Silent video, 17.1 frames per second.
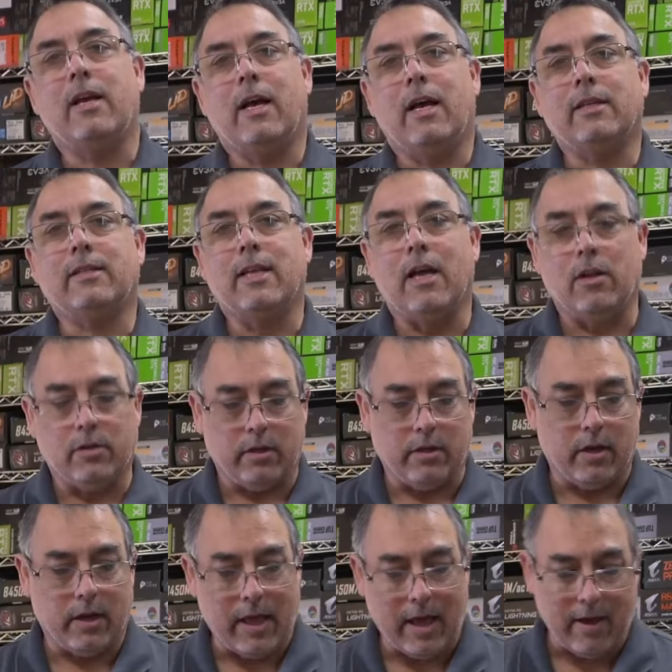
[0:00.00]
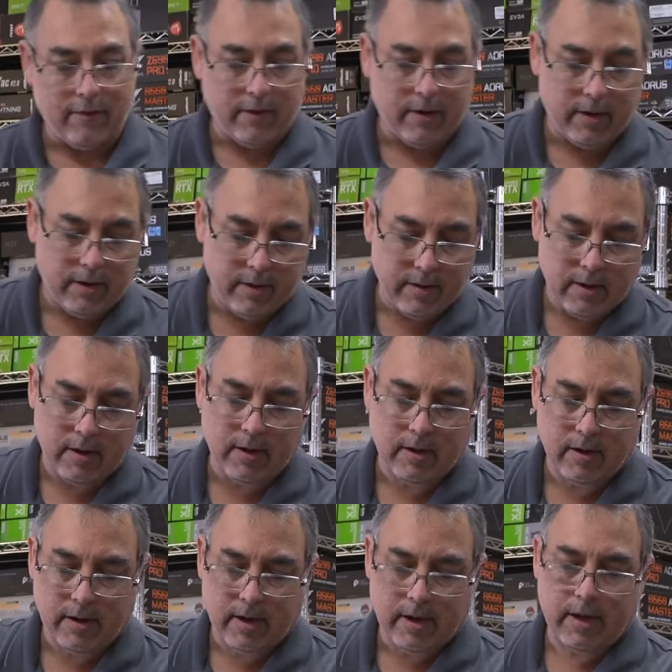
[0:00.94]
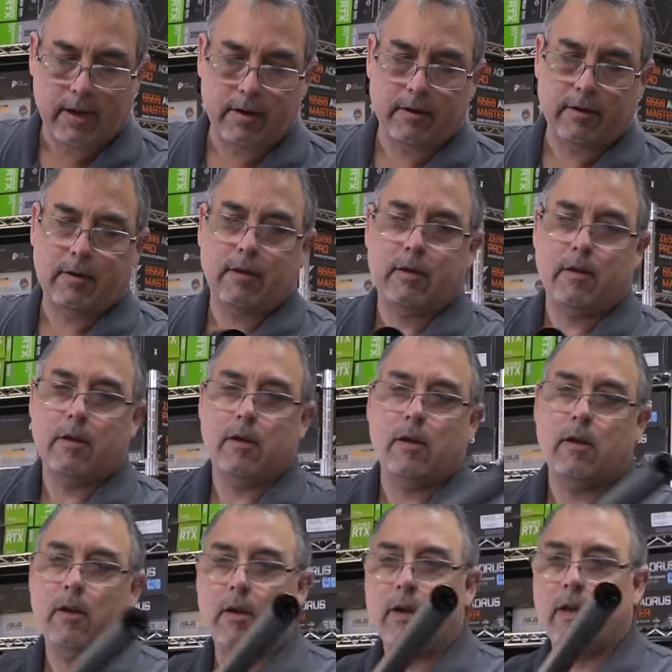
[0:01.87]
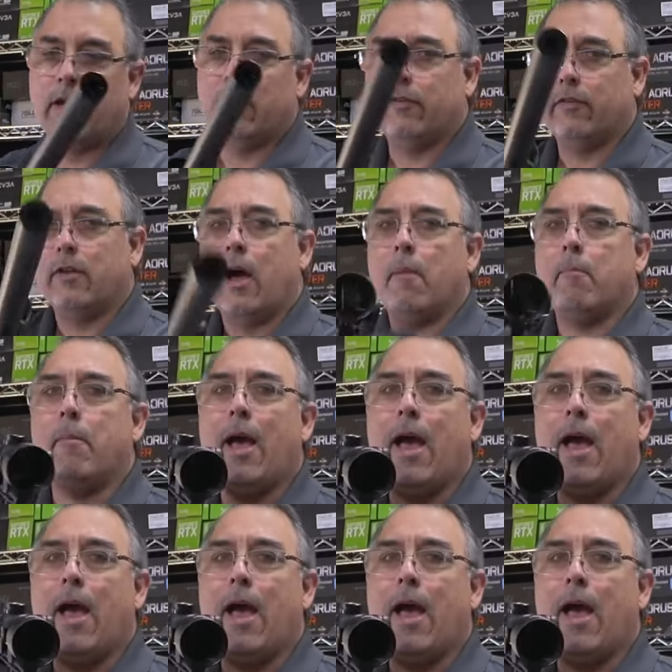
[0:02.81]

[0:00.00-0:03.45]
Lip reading: That sounds a little heavy, and it's not